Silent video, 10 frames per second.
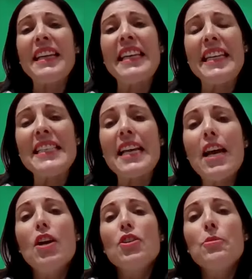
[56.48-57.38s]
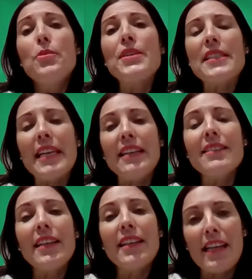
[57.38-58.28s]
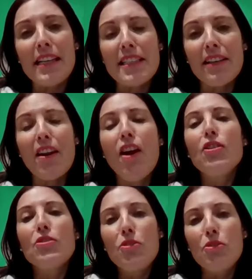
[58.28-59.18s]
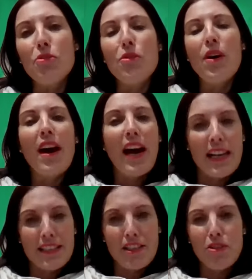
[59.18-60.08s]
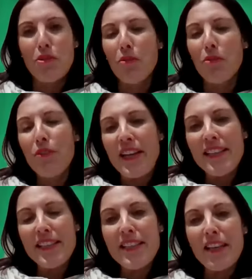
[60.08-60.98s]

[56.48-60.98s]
is to present a lesson to us, to your friends in the